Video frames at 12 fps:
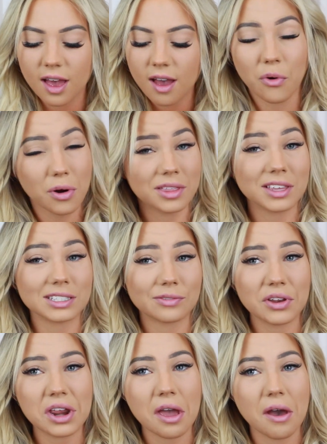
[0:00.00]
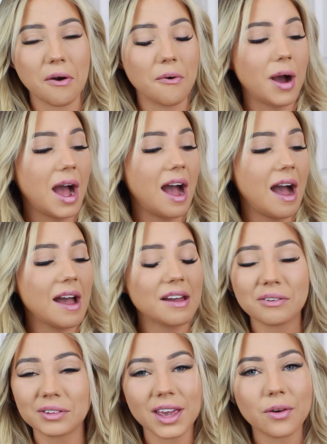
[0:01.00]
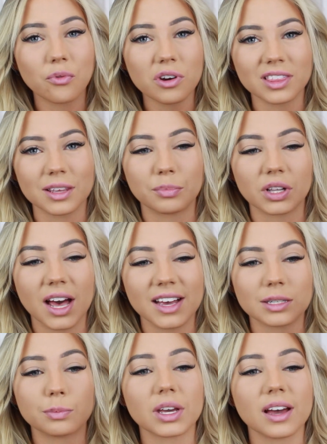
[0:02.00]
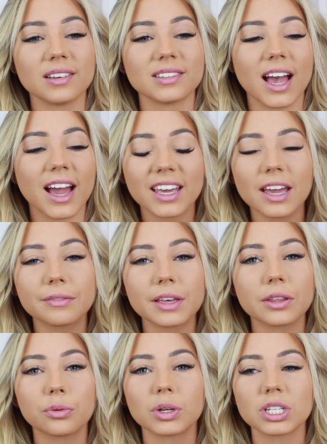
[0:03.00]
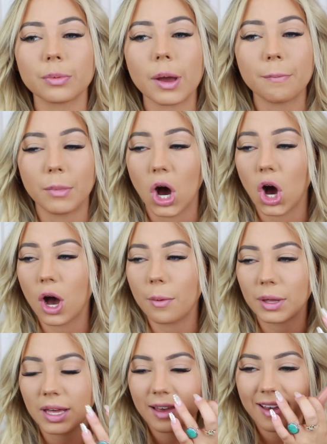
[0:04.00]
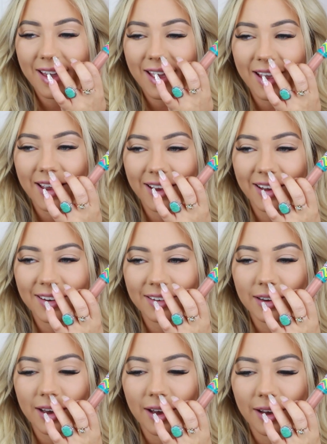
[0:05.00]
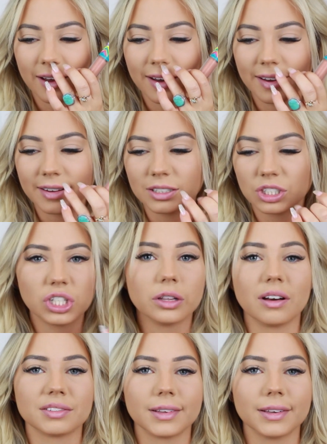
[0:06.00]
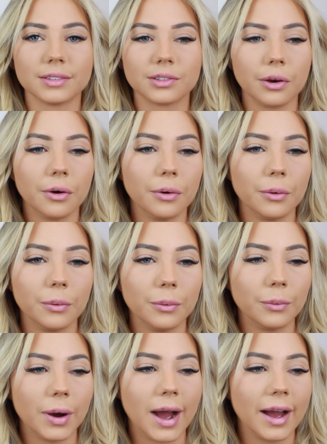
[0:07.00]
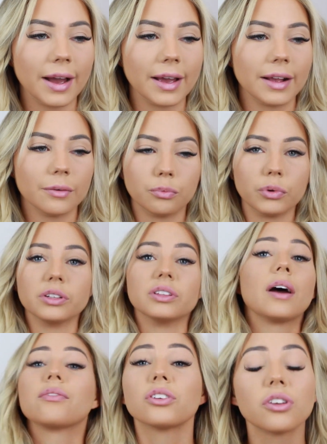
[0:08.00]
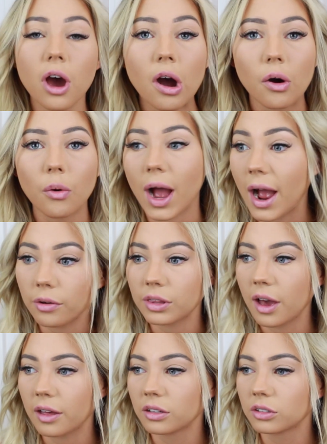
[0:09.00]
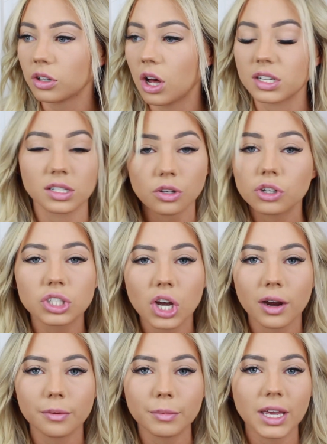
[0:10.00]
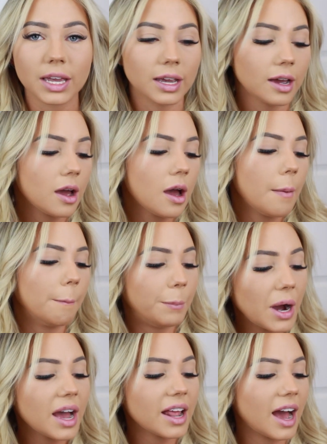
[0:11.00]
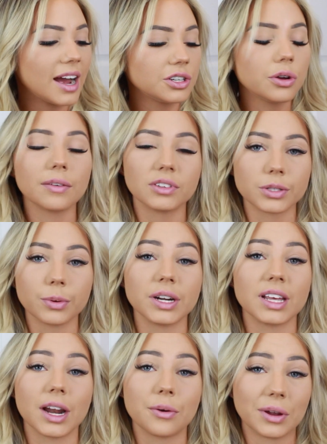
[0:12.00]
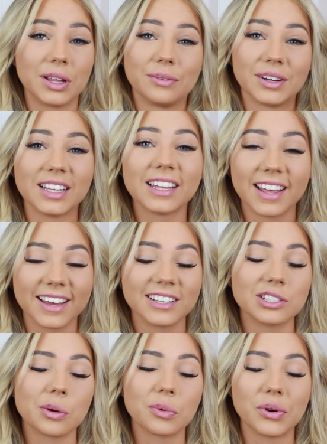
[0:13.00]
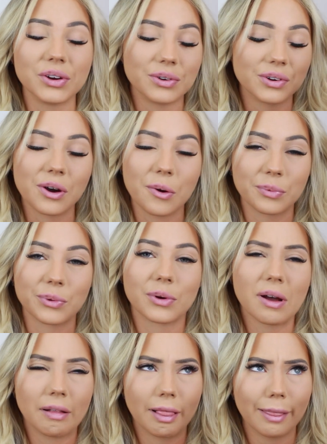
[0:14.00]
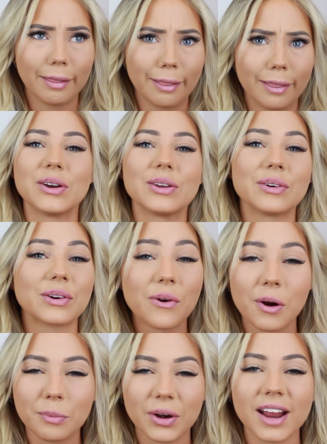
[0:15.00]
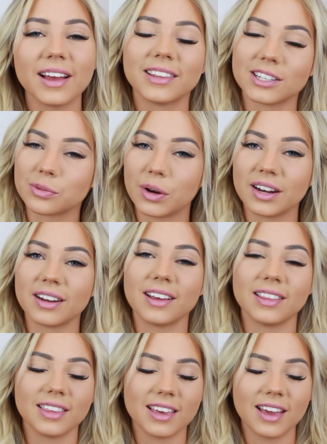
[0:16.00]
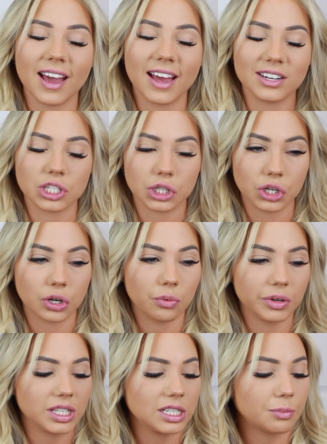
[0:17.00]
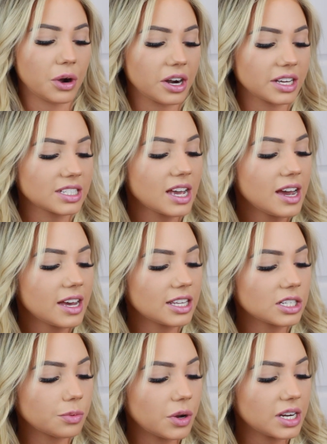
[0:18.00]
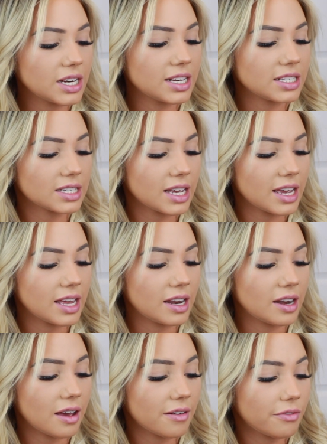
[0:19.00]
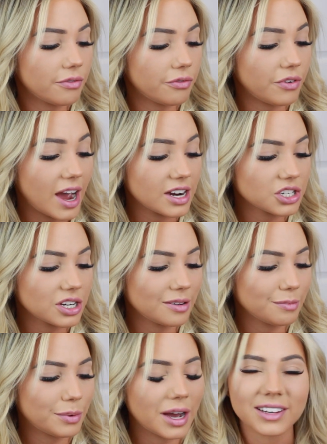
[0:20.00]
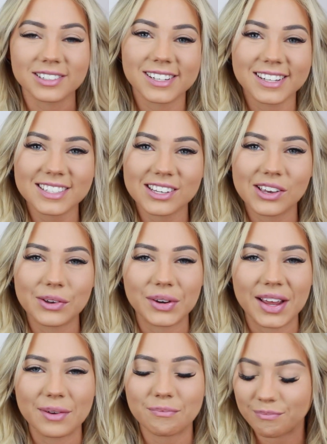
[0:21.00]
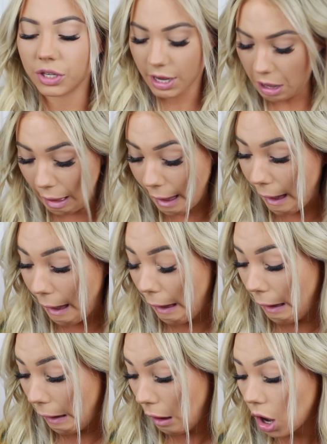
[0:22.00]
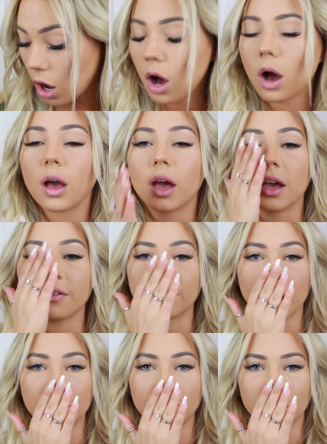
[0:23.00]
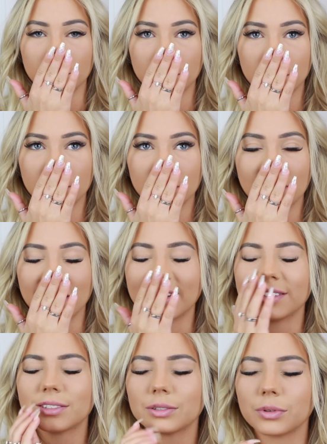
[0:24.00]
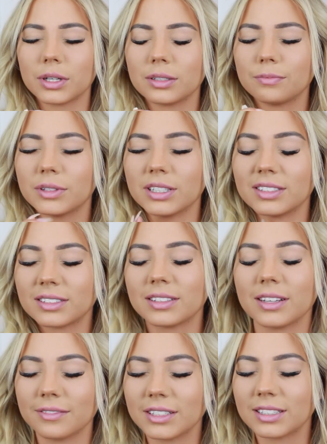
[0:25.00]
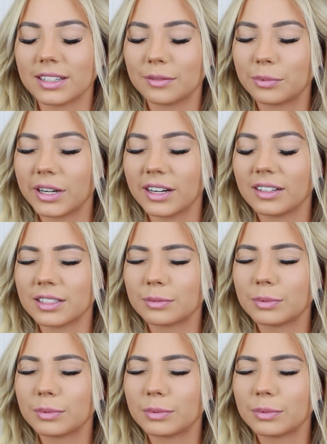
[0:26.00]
For this video, I only have 1 lip gloss because I gave the other one to my mom and she lost it. So I will never know how that other gloss looked on me, but I do have this one and I really like it, so I'm going to incorporate this one in the end look with these products. This one is in Fashion Punch. That's a cute name. If that broke, I swear, please let me say a prayer.